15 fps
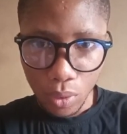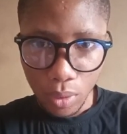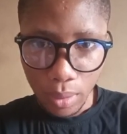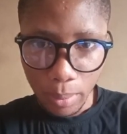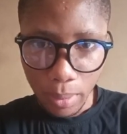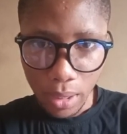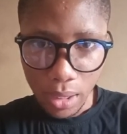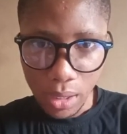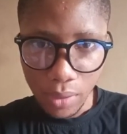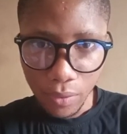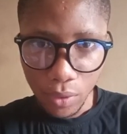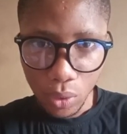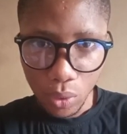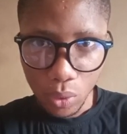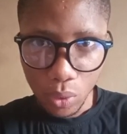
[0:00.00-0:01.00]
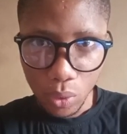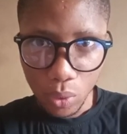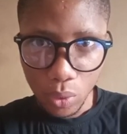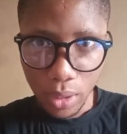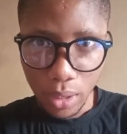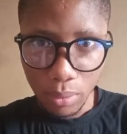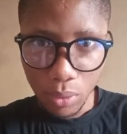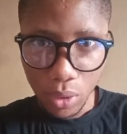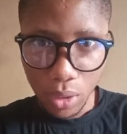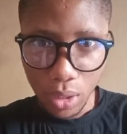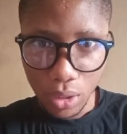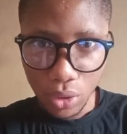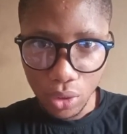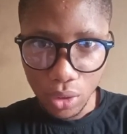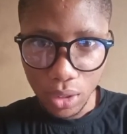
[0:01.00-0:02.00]
Please, if you don't know them, you can
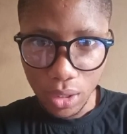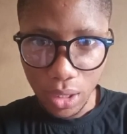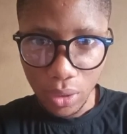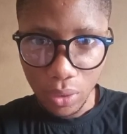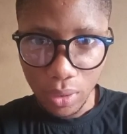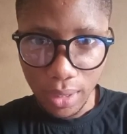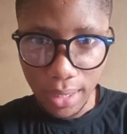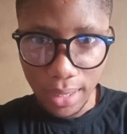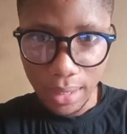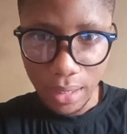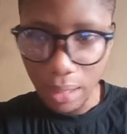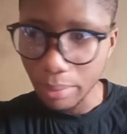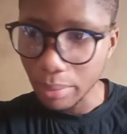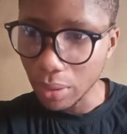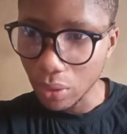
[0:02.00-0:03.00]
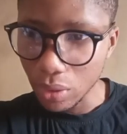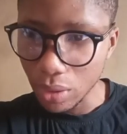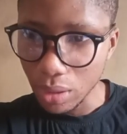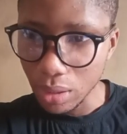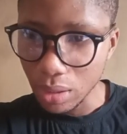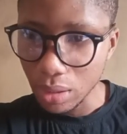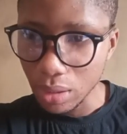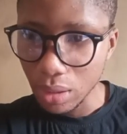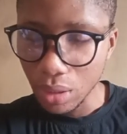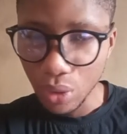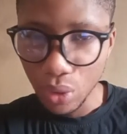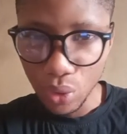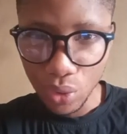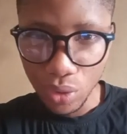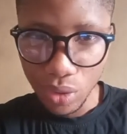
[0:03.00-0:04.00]
just check online about it.
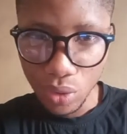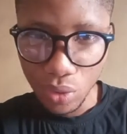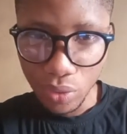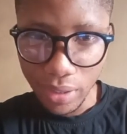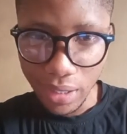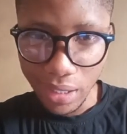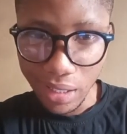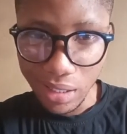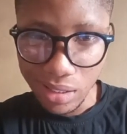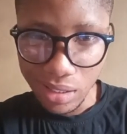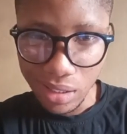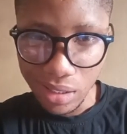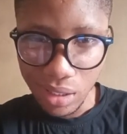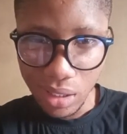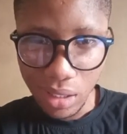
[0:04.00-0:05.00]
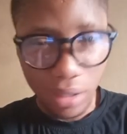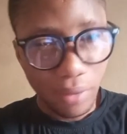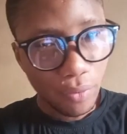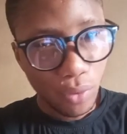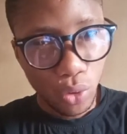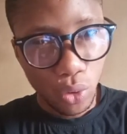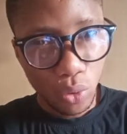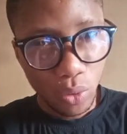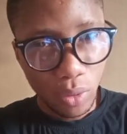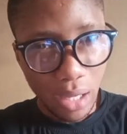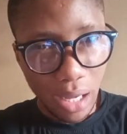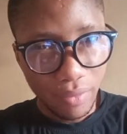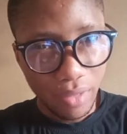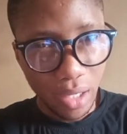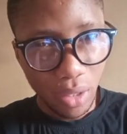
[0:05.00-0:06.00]
You need over 80. If you don't
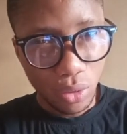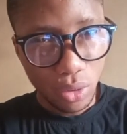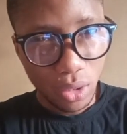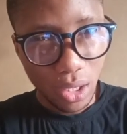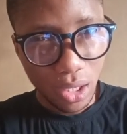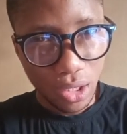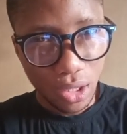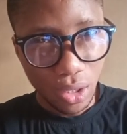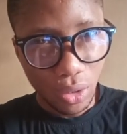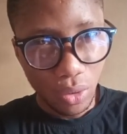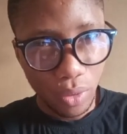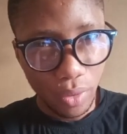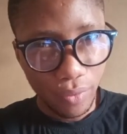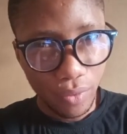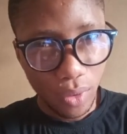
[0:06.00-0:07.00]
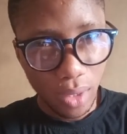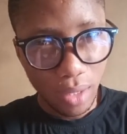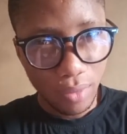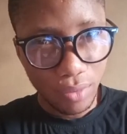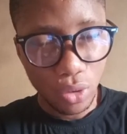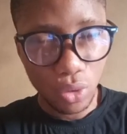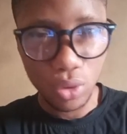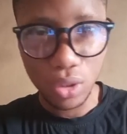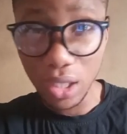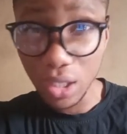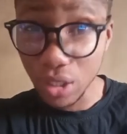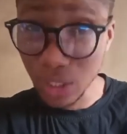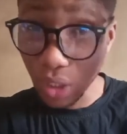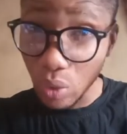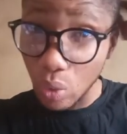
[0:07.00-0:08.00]
have that oyster shell, if you don't have this oyster
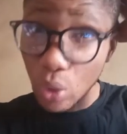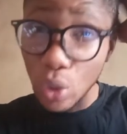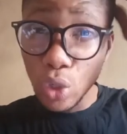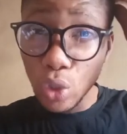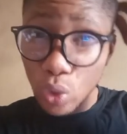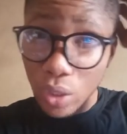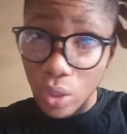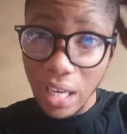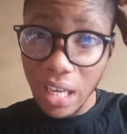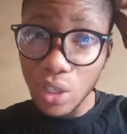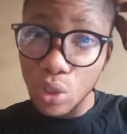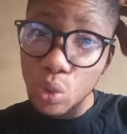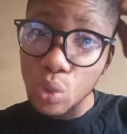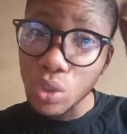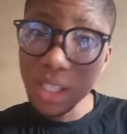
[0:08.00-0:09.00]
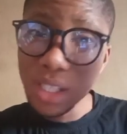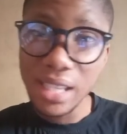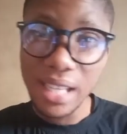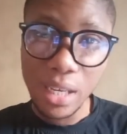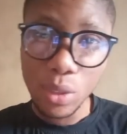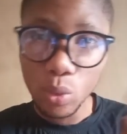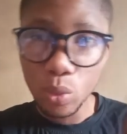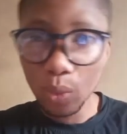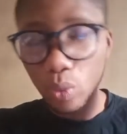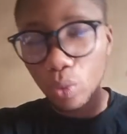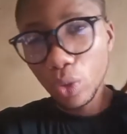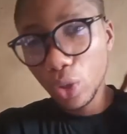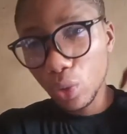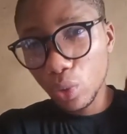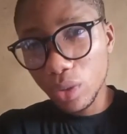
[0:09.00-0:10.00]
shell, you can use snail.
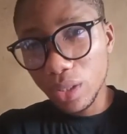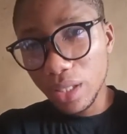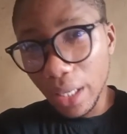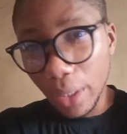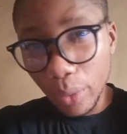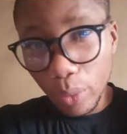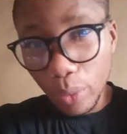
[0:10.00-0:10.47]
Snail.